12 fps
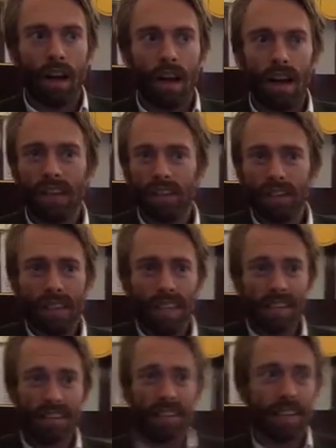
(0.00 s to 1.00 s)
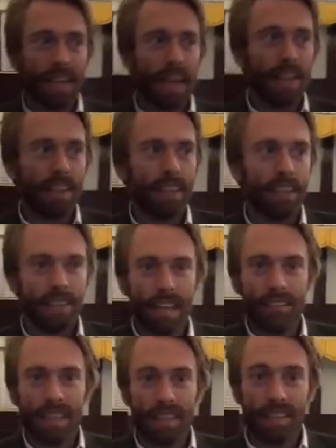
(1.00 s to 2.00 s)
I don't know the answer to that. I think you'd
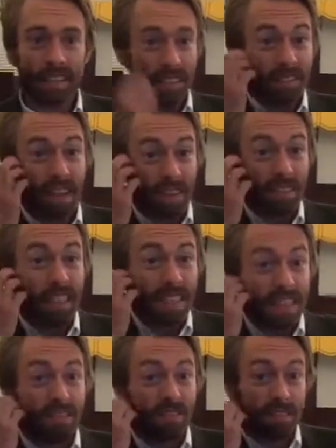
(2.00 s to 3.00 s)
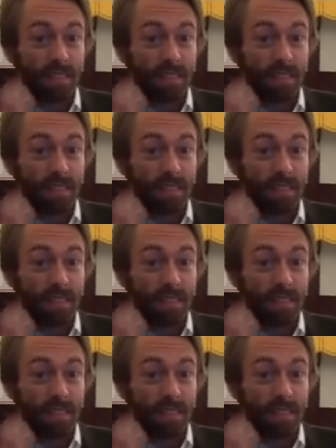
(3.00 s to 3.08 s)
have to ask the development team.